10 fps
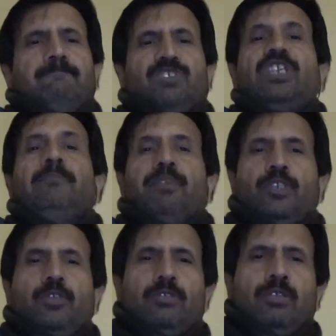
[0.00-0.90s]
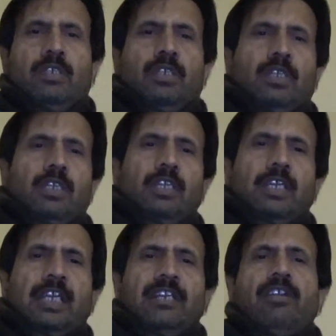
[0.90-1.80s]
sample,
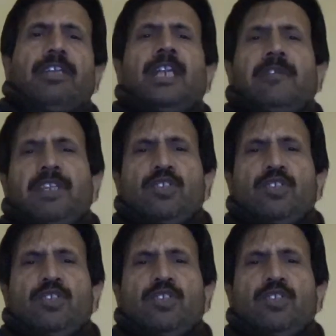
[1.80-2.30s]
And alternatively,